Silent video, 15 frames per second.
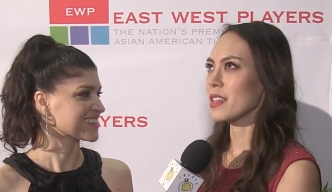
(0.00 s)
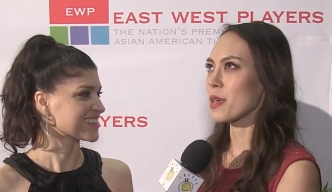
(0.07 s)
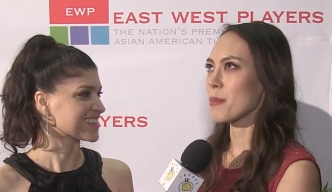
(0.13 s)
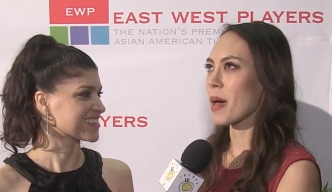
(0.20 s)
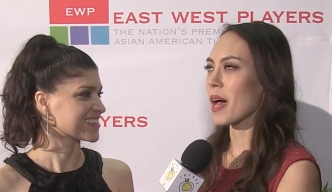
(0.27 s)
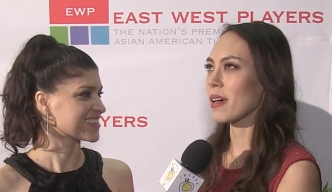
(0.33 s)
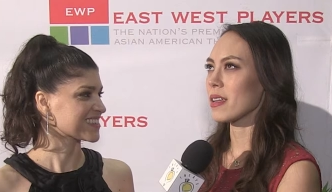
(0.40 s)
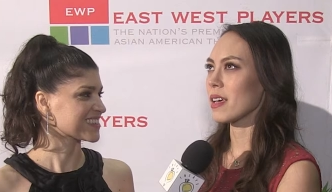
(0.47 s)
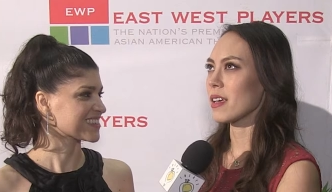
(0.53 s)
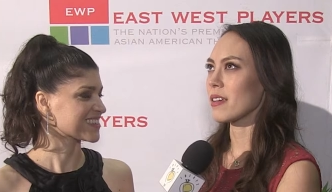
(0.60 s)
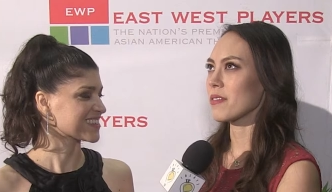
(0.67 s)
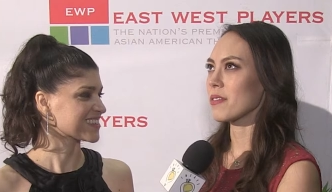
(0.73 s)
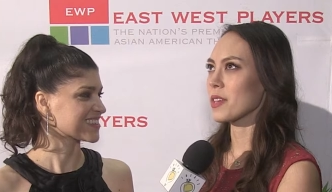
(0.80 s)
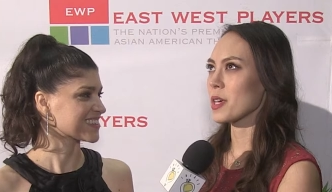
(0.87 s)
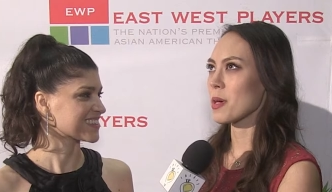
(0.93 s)
Speaker 1: the amount
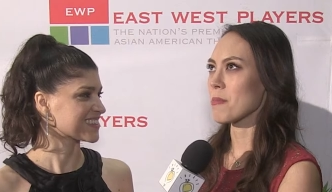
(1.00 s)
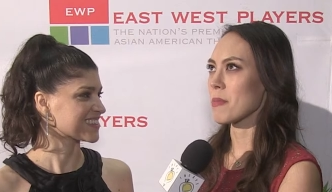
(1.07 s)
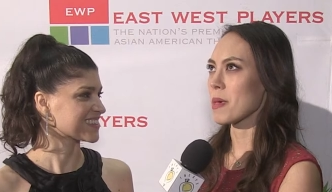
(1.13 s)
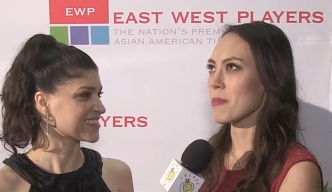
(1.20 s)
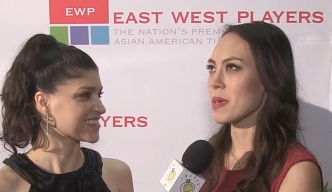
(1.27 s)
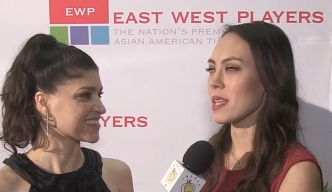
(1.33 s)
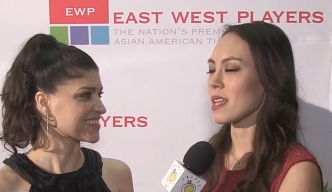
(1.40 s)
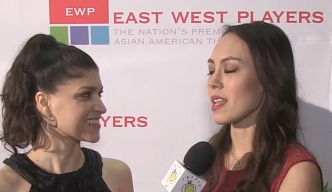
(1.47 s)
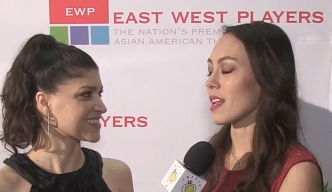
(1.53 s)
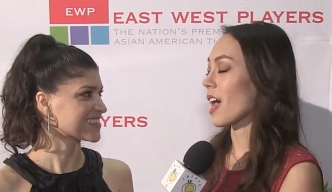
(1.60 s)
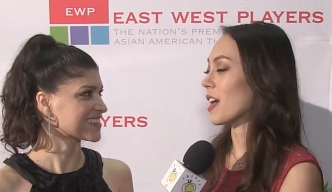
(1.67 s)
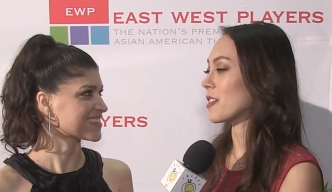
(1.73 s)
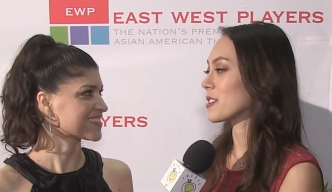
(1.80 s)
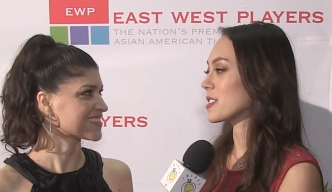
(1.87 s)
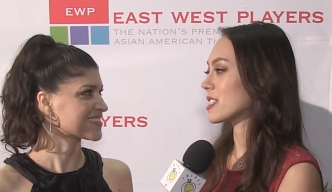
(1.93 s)
of commitment and
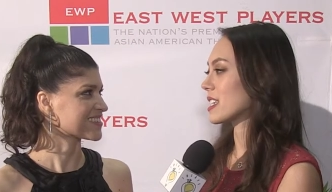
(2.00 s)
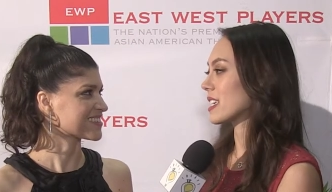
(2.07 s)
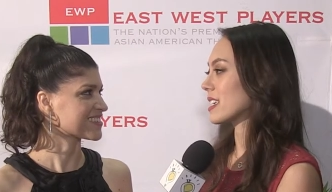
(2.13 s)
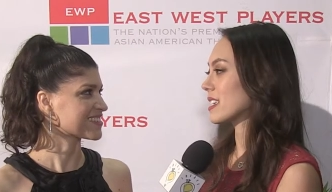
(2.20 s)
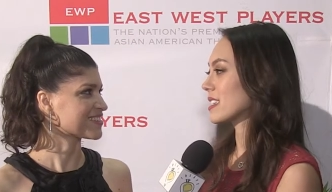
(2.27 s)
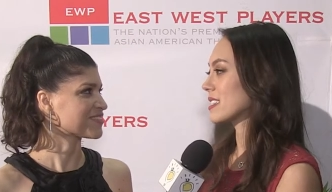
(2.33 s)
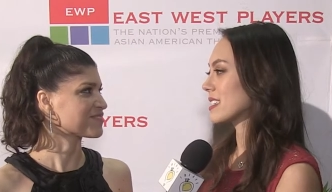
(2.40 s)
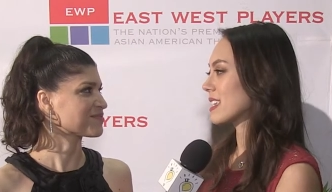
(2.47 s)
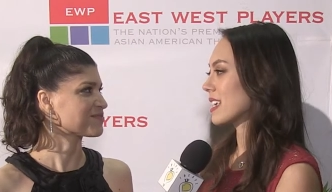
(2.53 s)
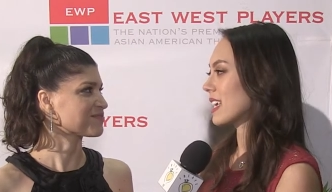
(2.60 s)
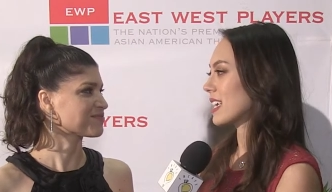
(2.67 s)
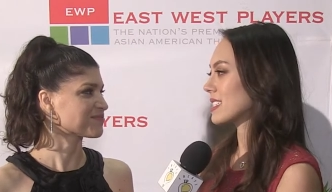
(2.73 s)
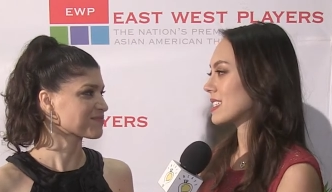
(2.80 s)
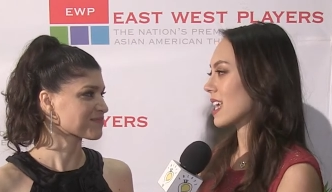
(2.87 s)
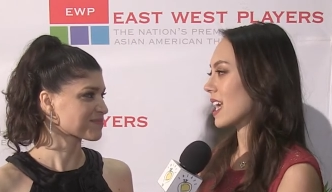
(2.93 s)
energy
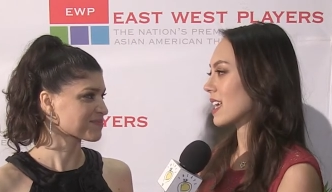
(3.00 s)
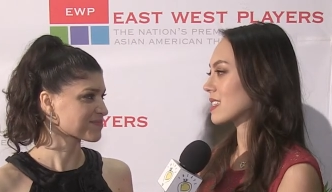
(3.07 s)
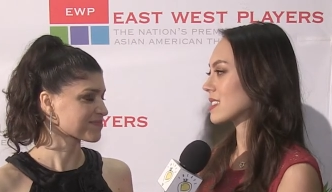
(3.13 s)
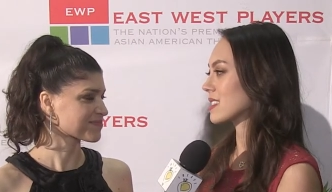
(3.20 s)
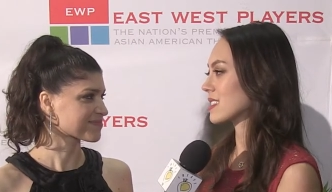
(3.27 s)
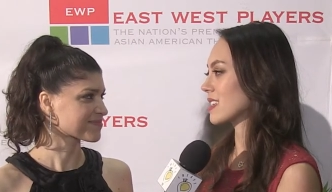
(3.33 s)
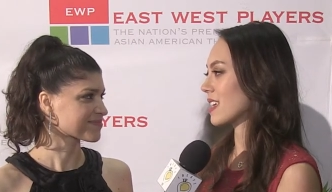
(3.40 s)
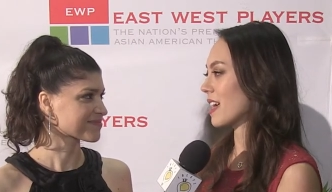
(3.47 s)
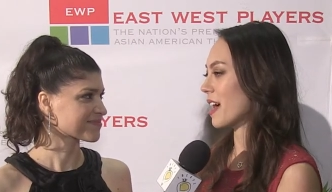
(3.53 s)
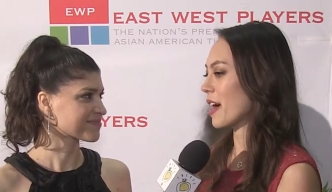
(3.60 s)
it takes.